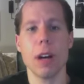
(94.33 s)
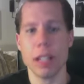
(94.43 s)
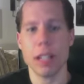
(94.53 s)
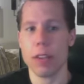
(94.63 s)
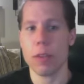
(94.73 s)

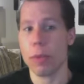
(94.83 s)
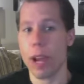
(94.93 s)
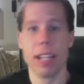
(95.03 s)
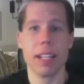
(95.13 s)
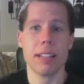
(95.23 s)
another
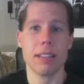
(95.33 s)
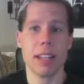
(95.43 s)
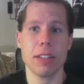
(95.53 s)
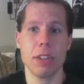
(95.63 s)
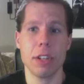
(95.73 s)
brand
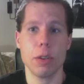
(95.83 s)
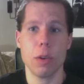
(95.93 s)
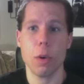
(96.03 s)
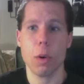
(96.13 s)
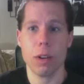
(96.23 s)
extension
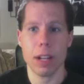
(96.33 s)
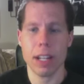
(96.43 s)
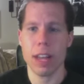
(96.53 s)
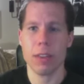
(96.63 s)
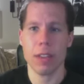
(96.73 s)
or
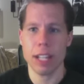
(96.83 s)
another